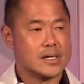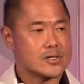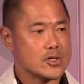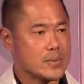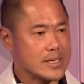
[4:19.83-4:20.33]

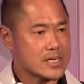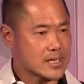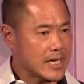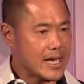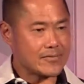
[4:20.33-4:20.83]
So you
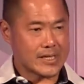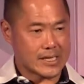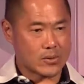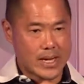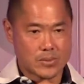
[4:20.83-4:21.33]
basically have to
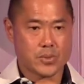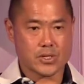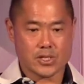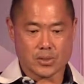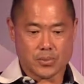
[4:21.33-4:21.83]
interact
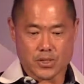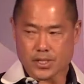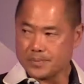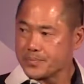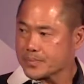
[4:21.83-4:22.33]
person to person.